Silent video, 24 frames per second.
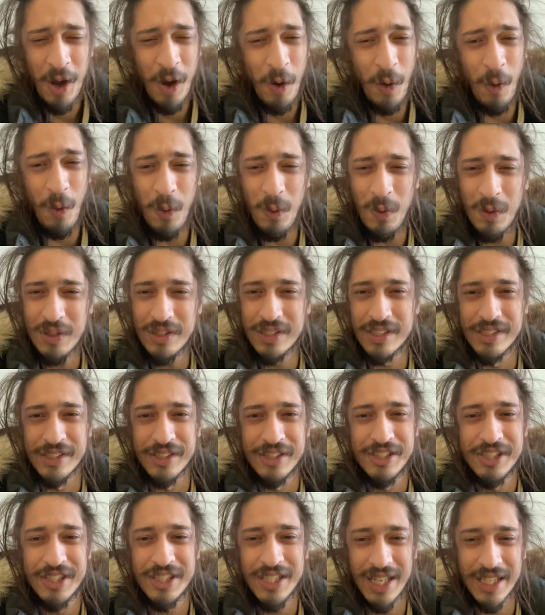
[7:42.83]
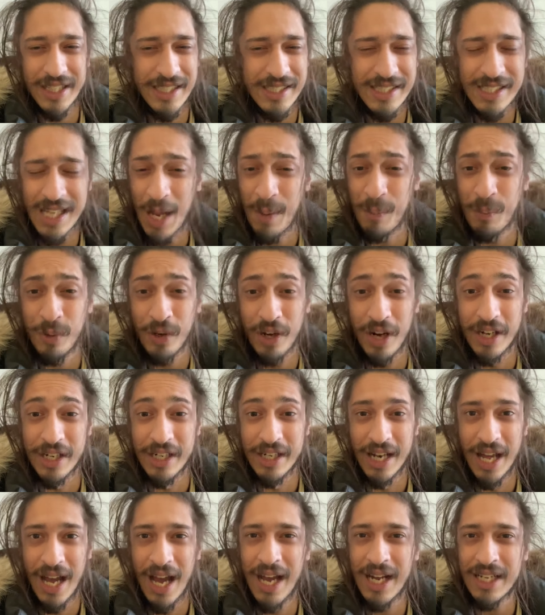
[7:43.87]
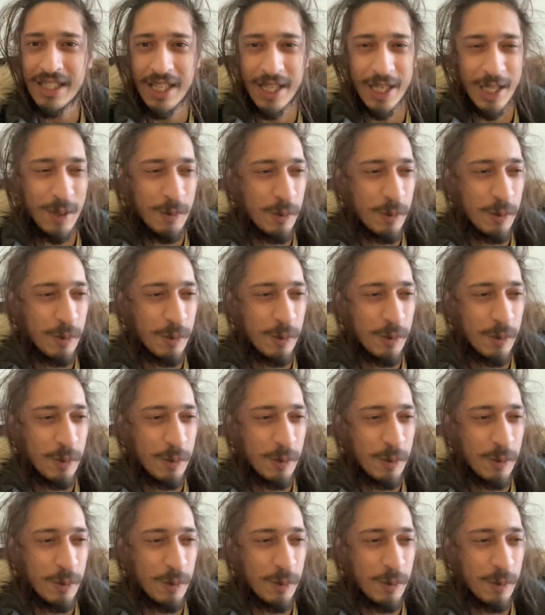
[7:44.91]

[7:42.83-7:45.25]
Holy shit. This guy put on an act like